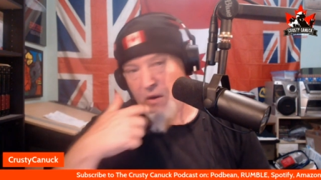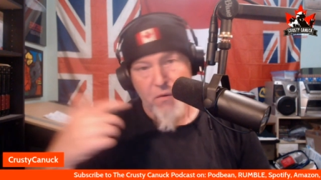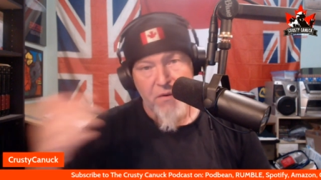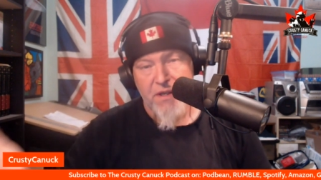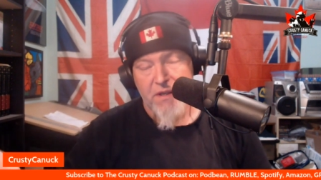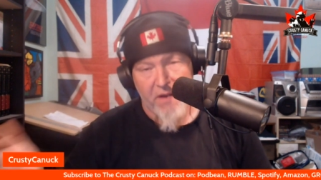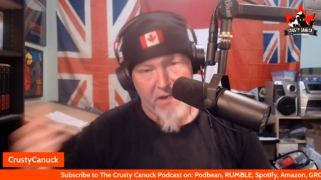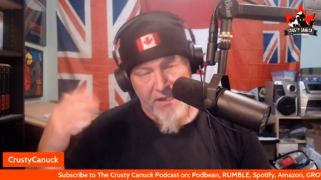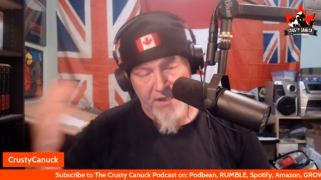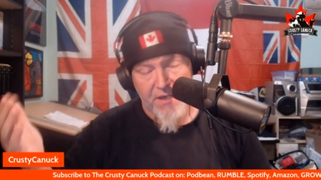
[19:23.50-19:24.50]
views
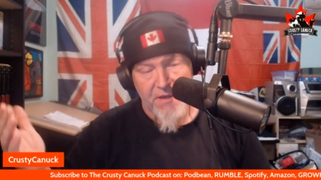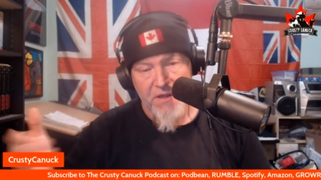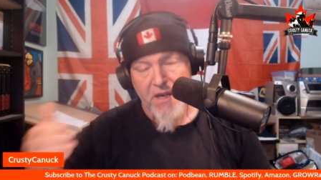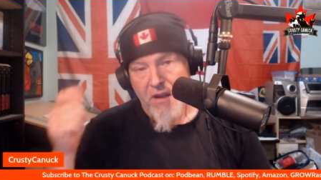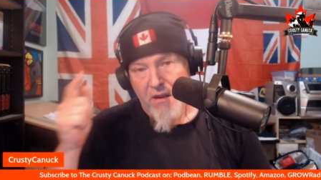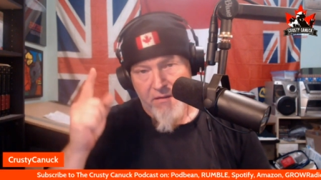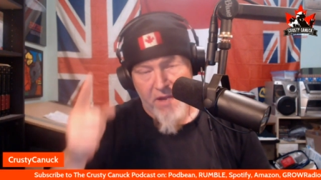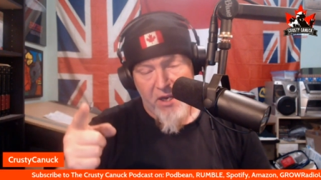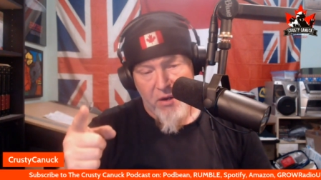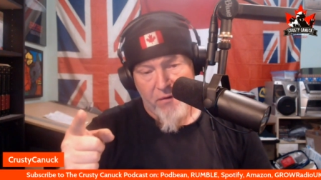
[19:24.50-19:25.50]
and listens
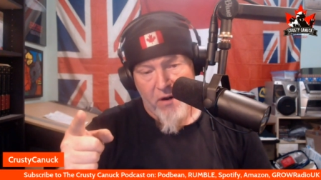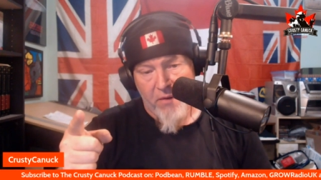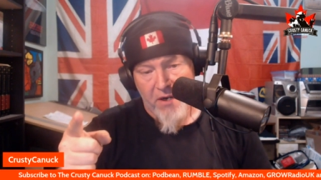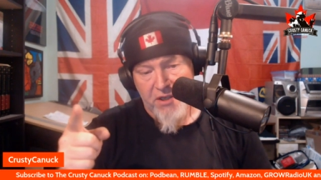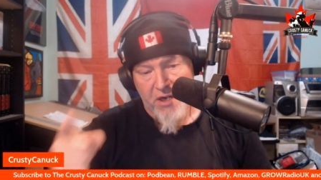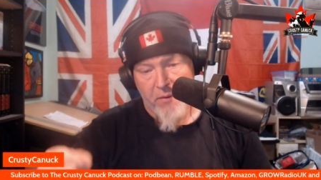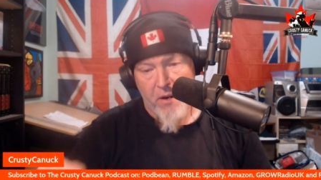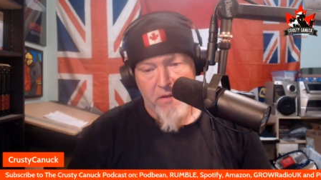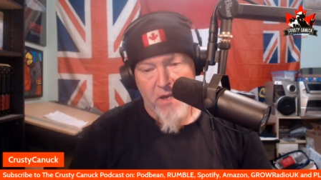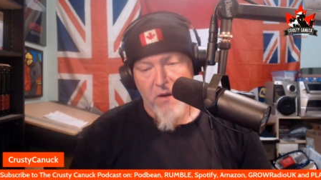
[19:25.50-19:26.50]
thank you very much to
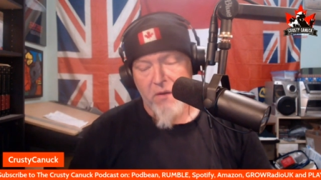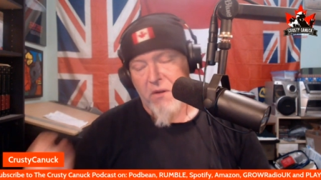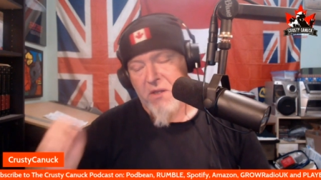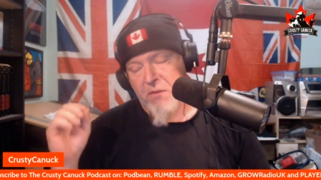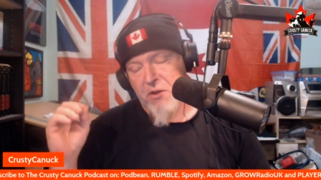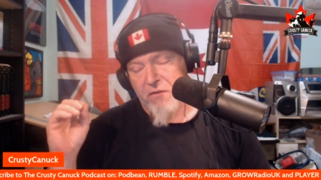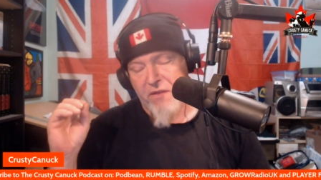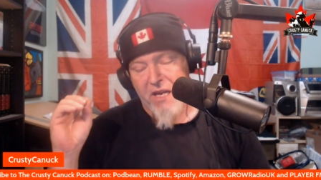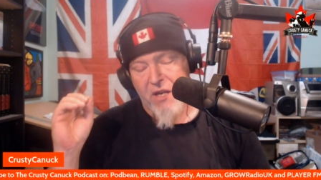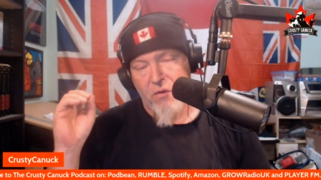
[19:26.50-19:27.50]
everyone out there and a special
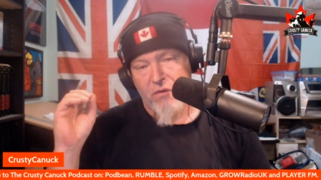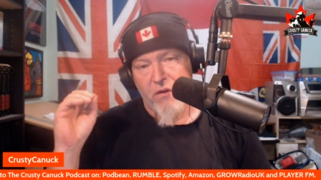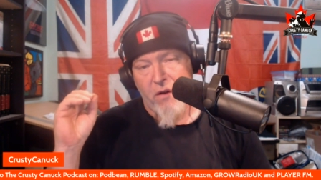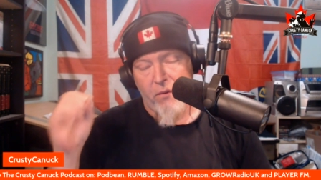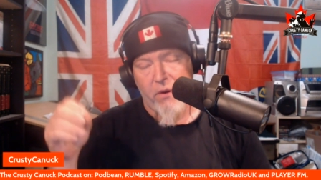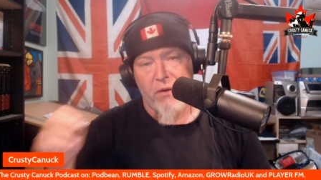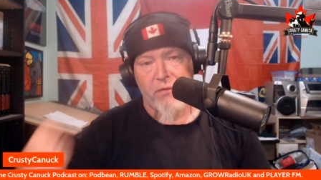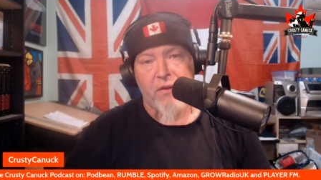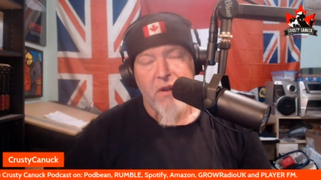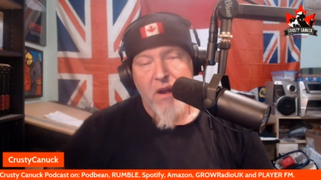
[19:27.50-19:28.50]
thank you to everyone who
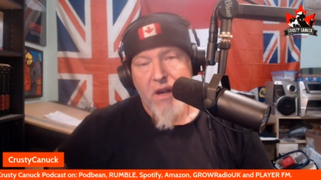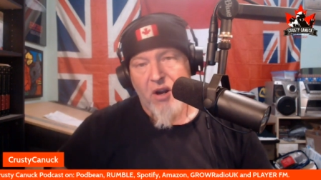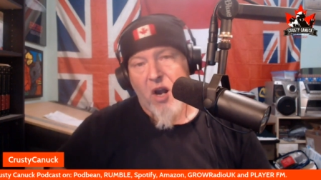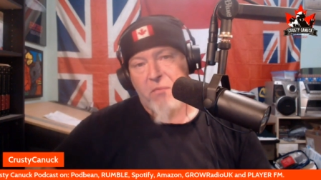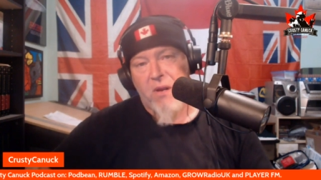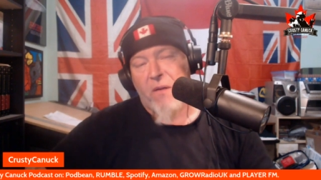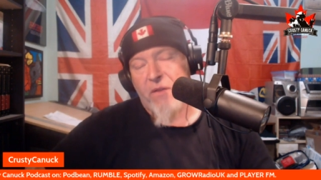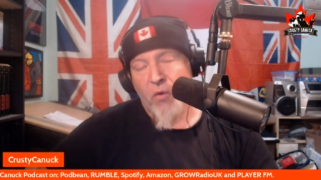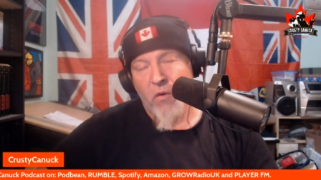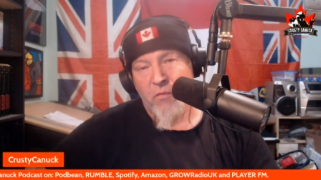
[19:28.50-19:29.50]
caught me on
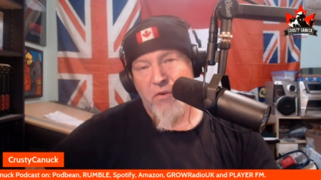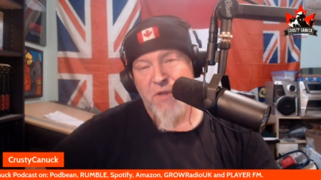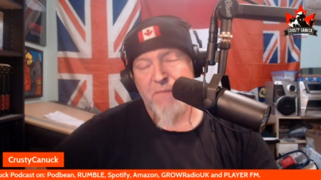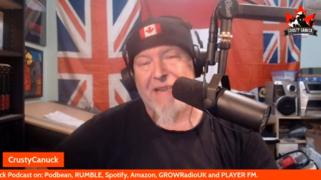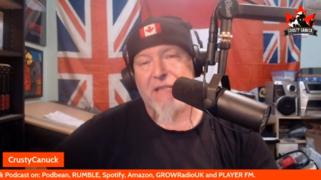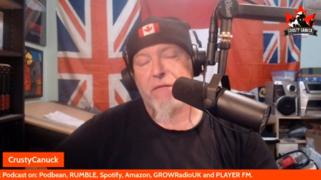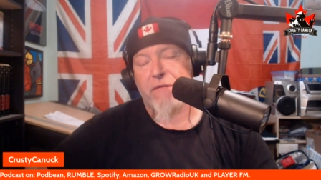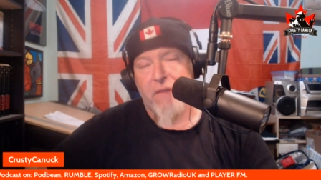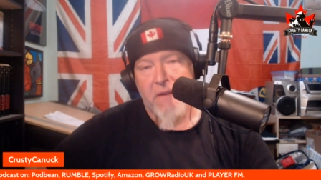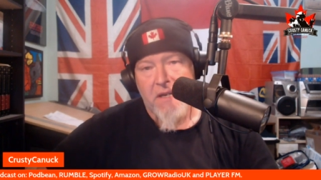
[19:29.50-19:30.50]
the northern perspective
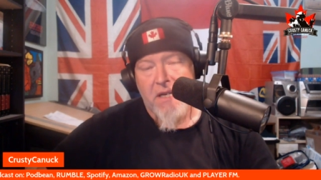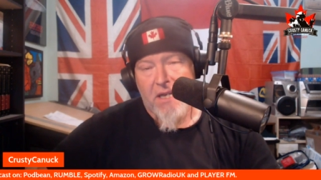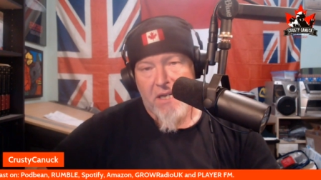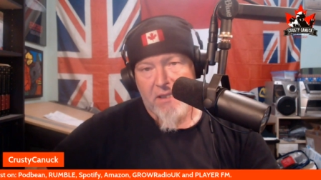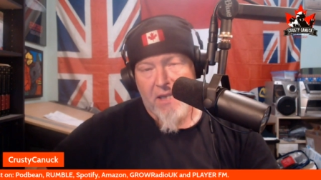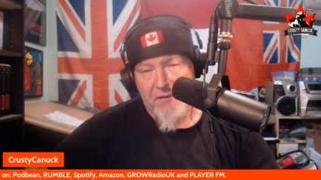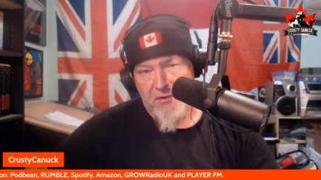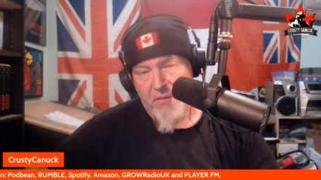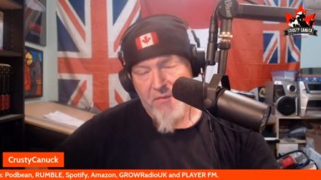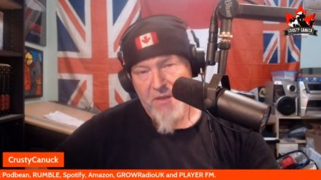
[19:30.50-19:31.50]
a live
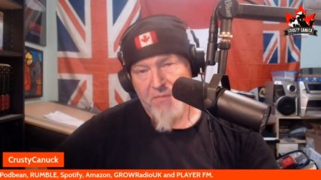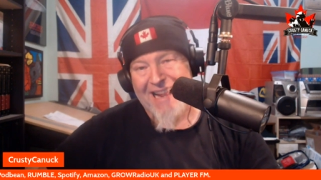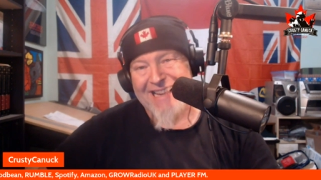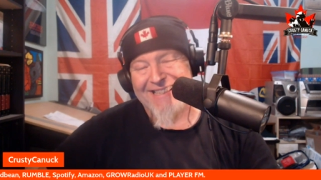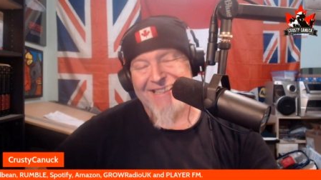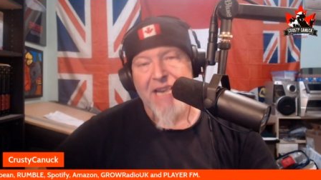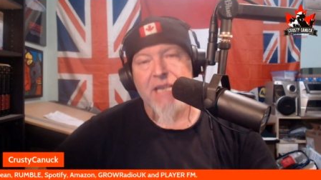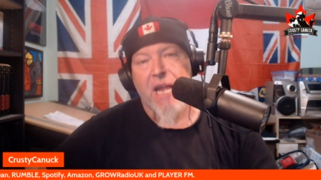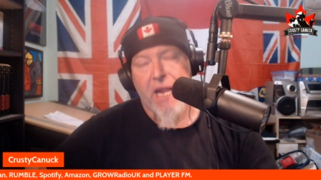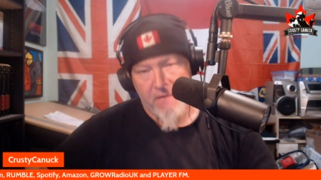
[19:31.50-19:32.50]
stream this past
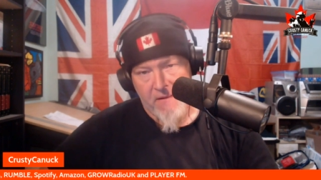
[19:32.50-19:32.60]
Sunday.